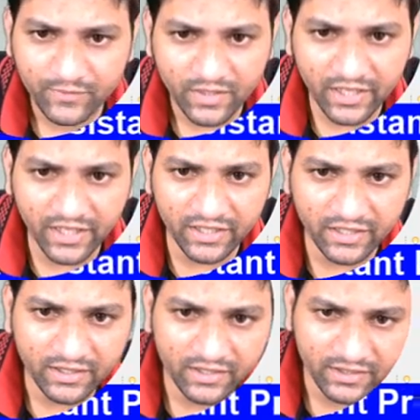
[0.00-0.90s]

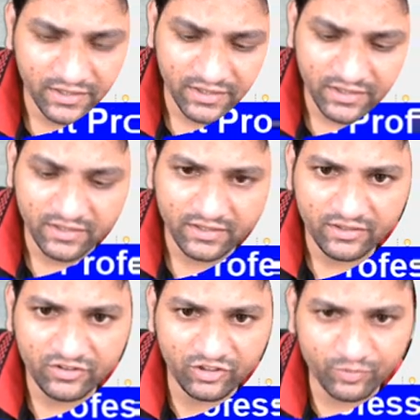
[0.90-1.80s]
in
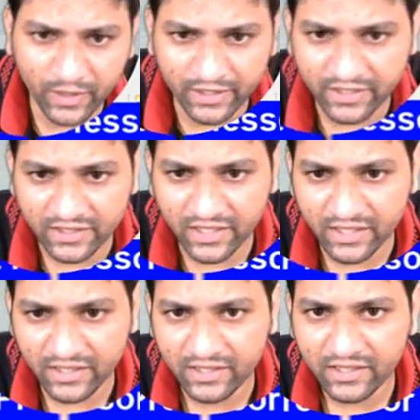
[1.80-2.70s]
this
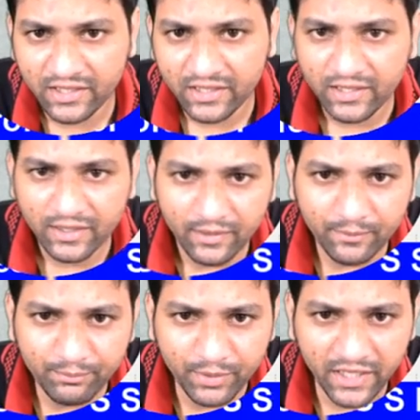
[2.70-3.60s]
particular
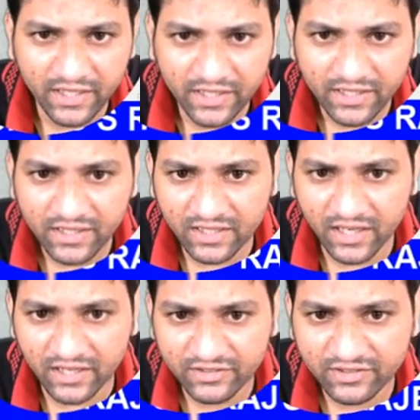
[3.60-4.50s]
B
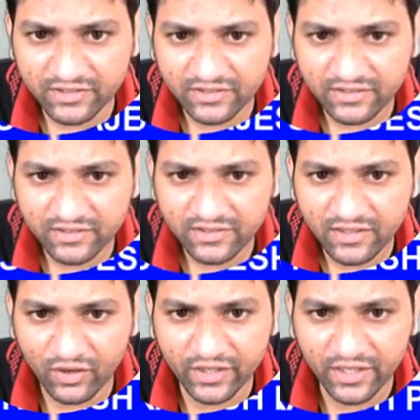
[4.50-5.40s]
class.
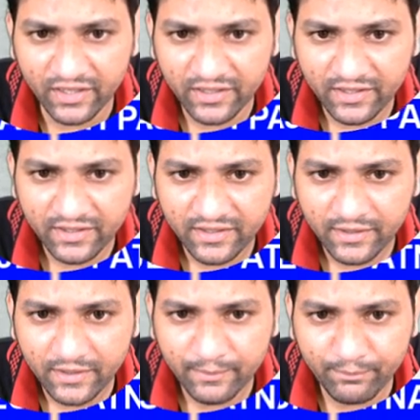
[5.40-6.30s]
Okay,
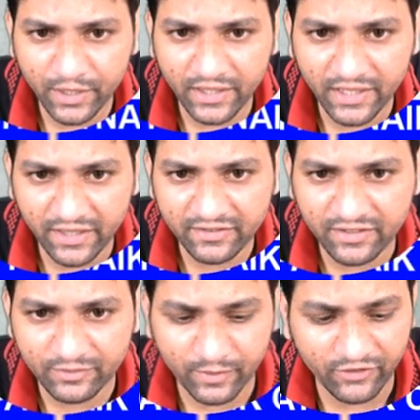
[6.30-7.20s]
print x
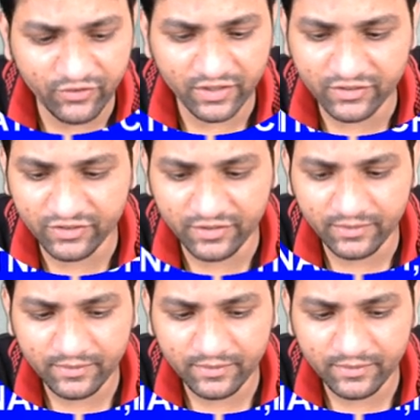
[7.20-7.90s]
is my function.